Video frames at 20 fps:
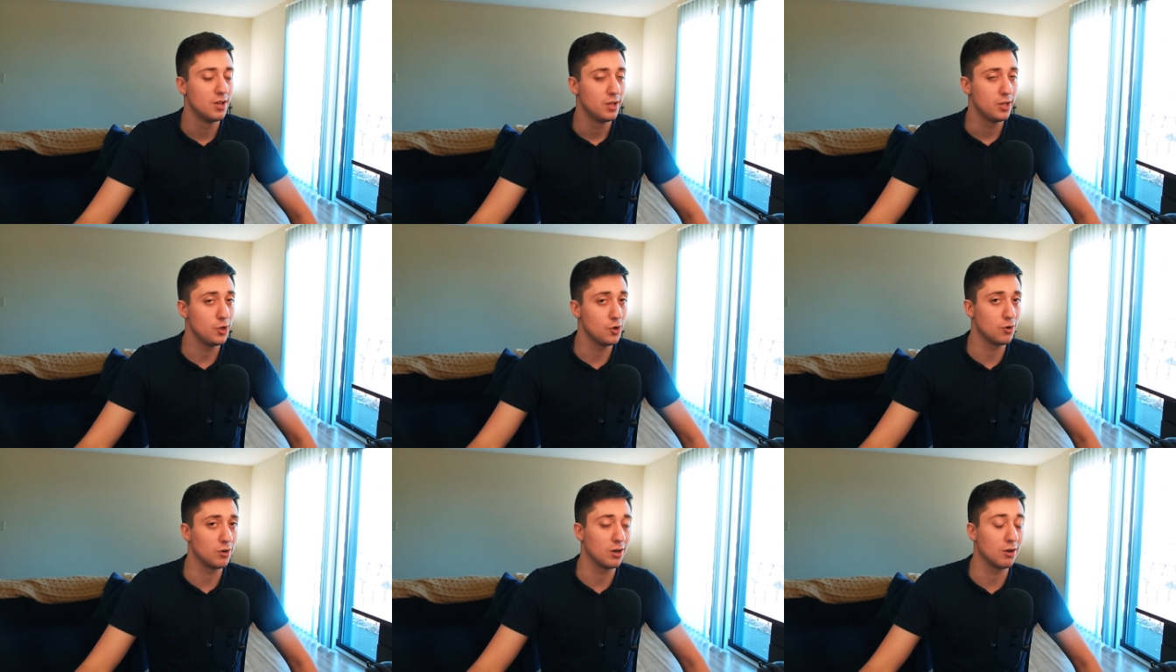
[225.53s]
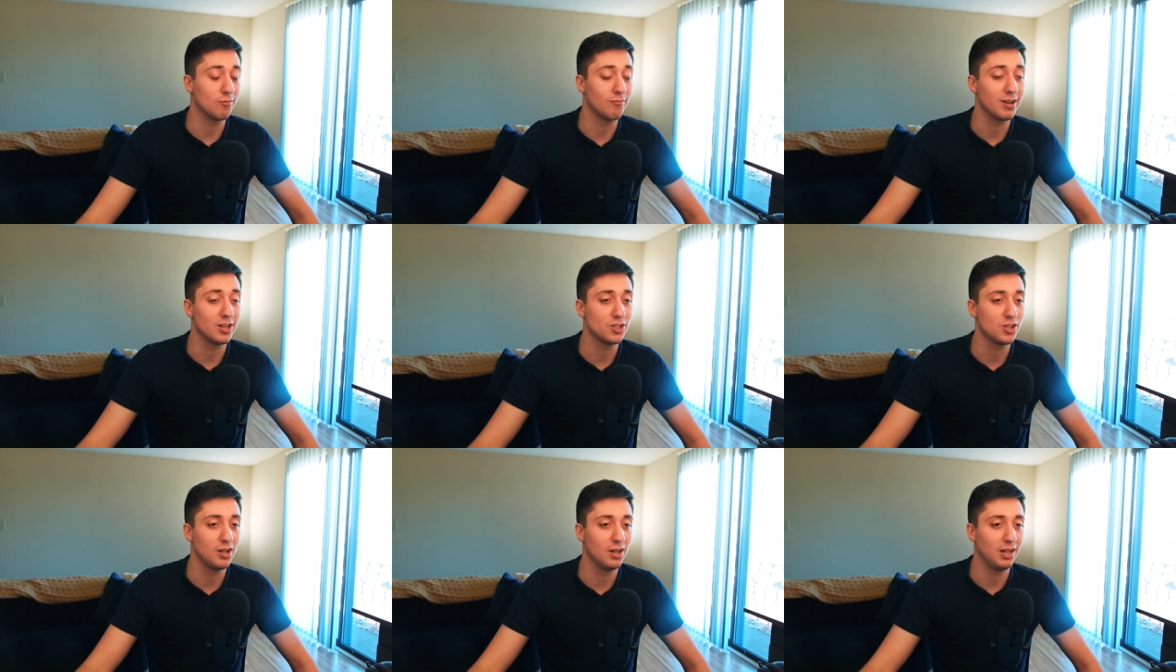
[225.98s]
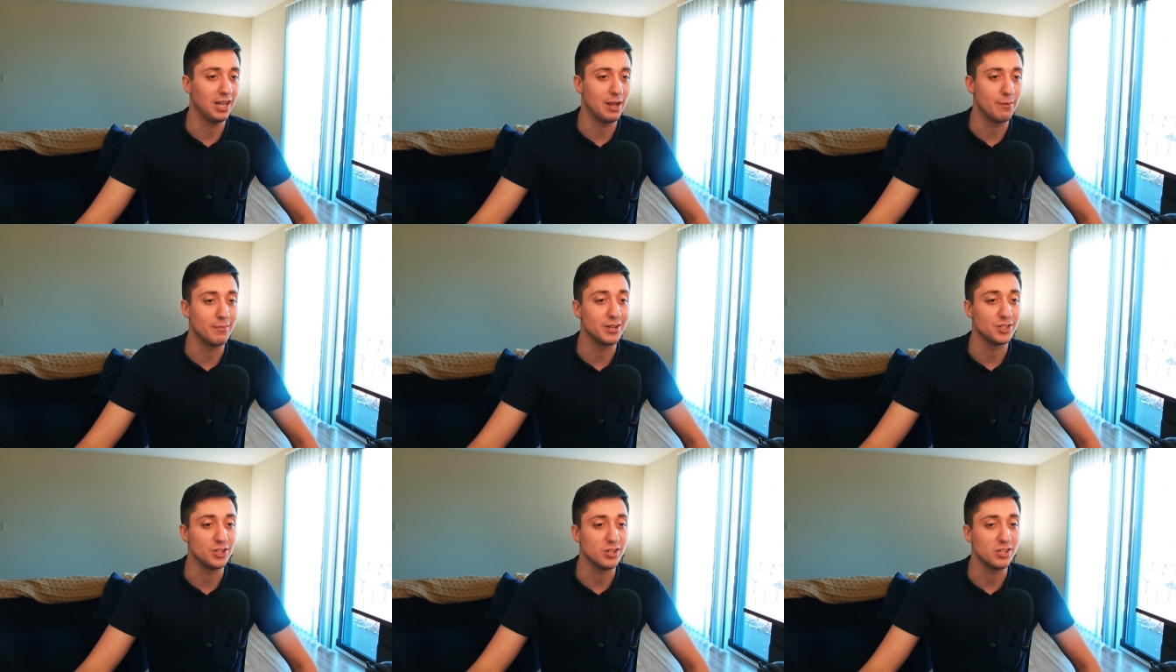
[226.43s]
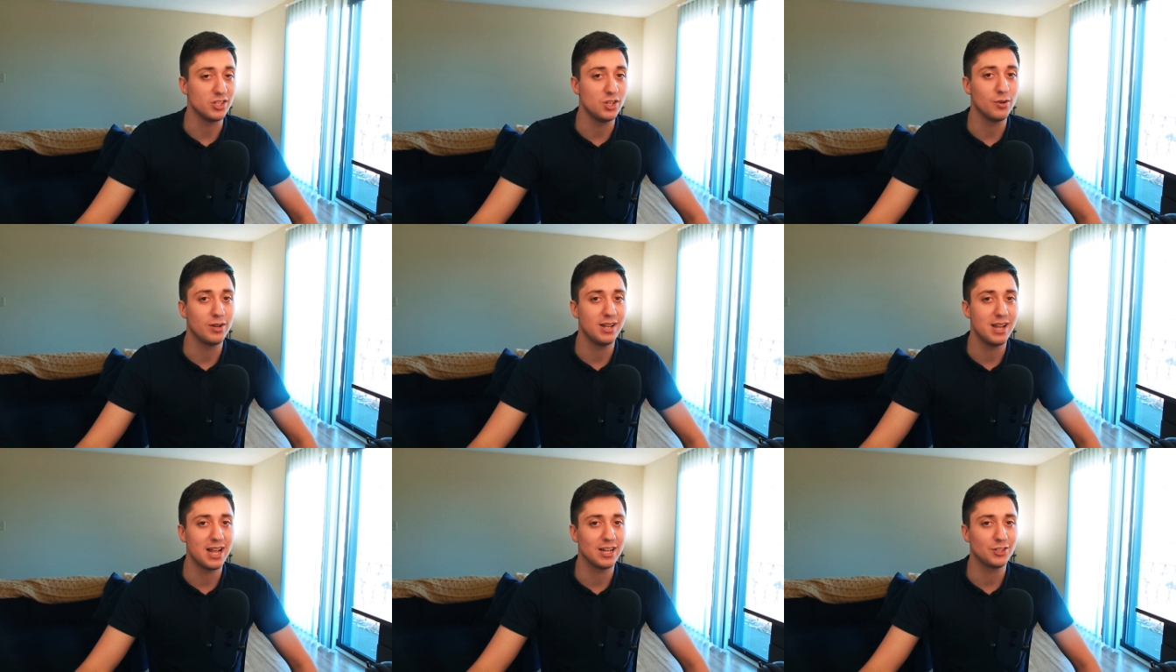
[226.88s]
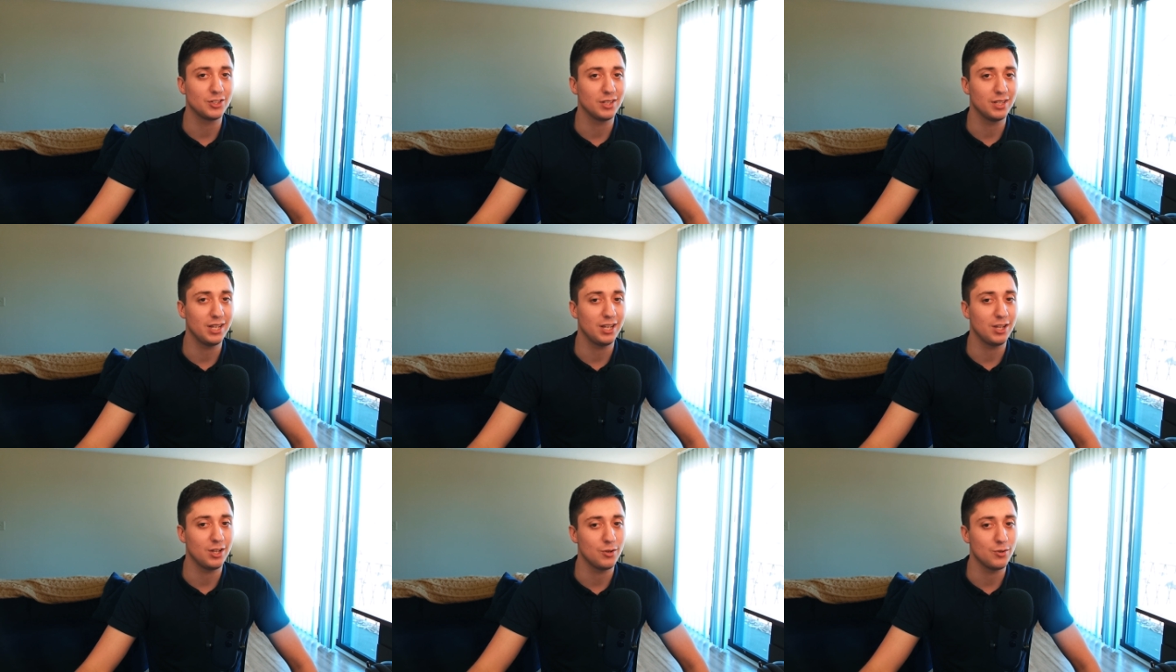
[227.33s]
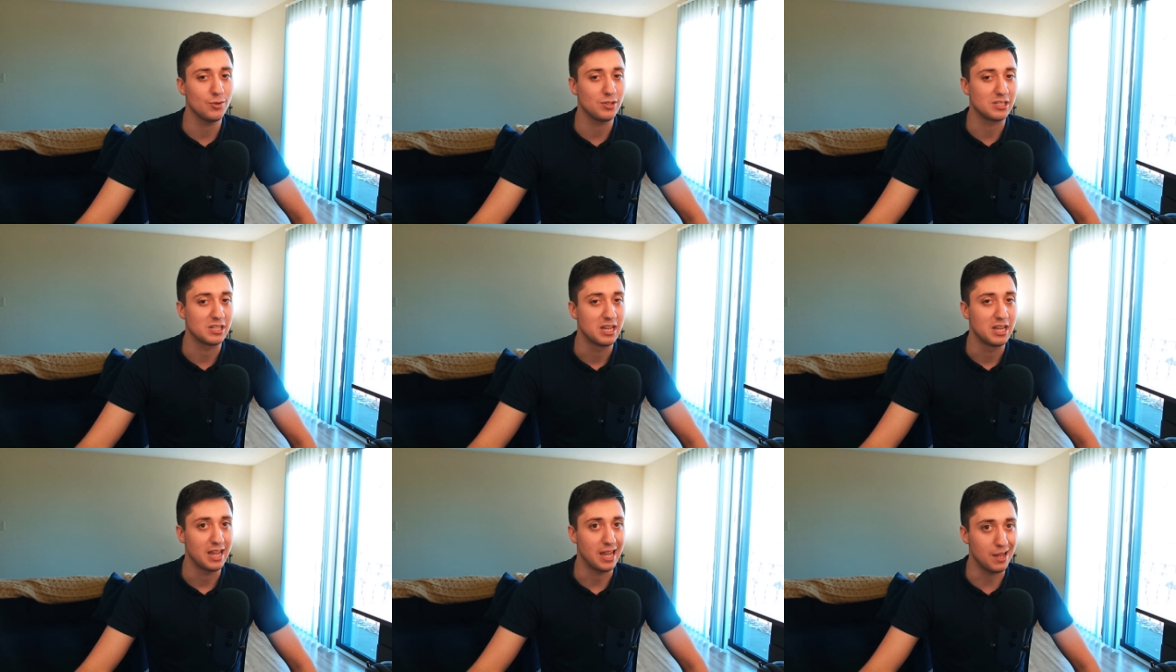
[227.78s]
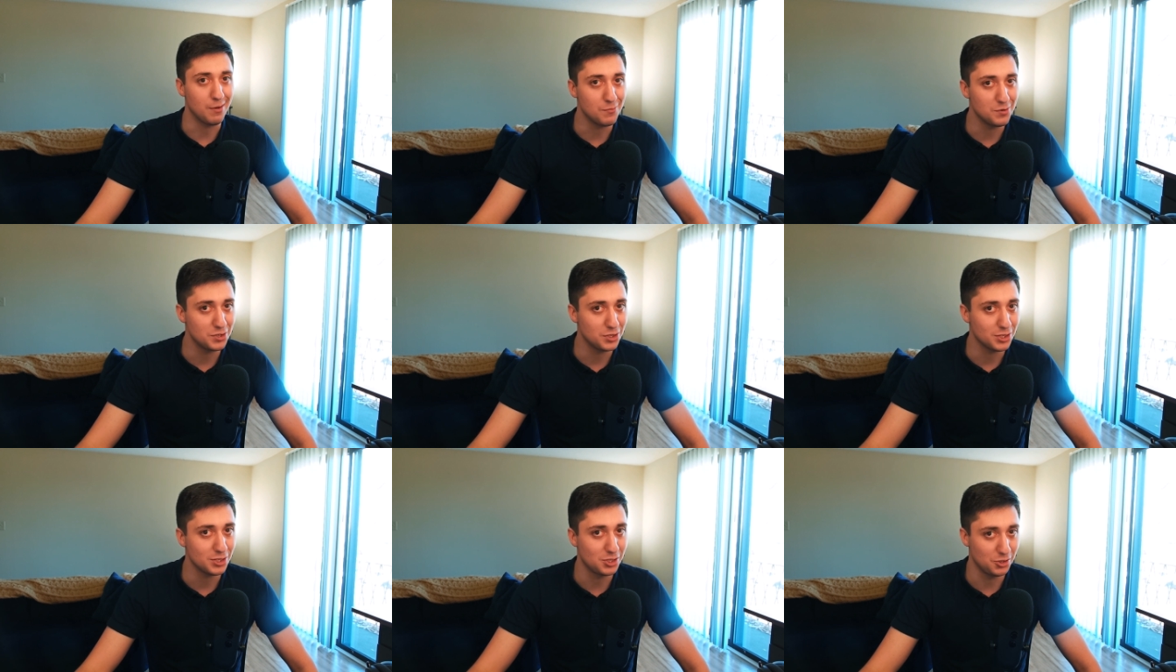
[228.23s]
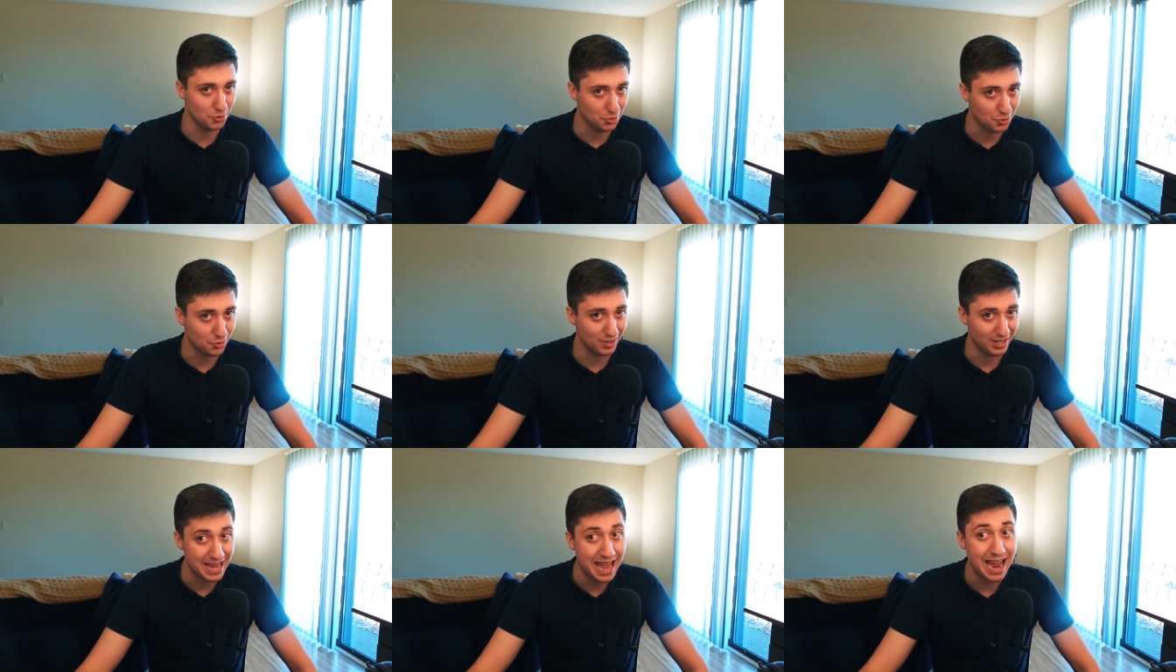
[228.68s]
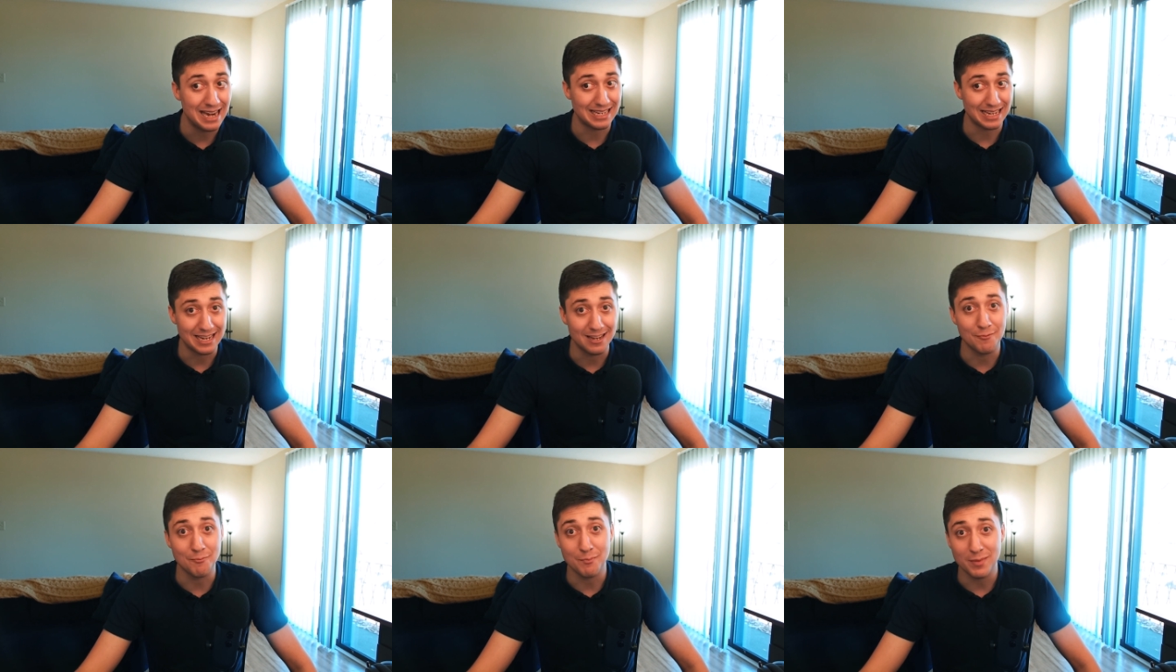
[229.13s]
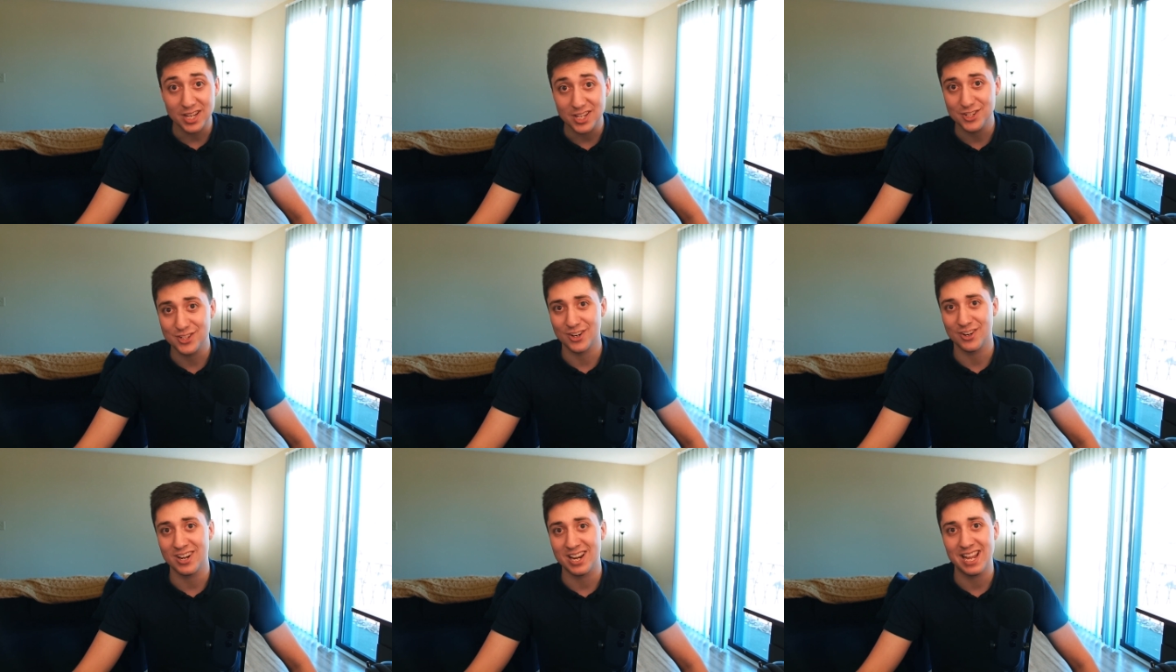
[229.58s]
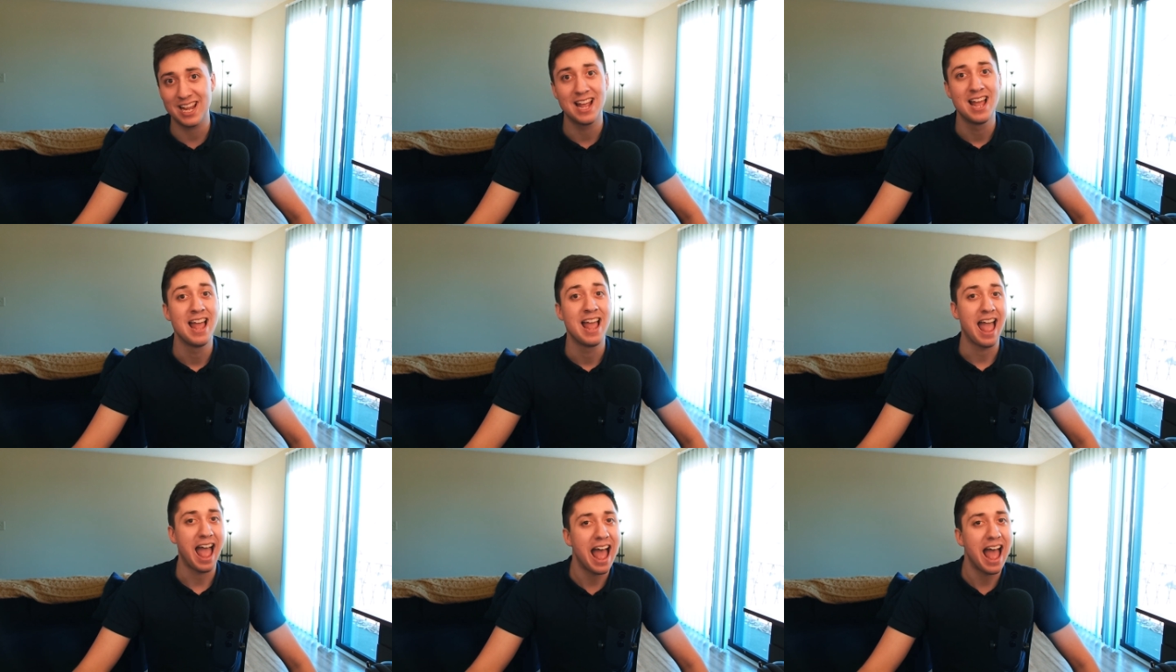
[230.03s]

your original images. You can actually use images you create in Midjourney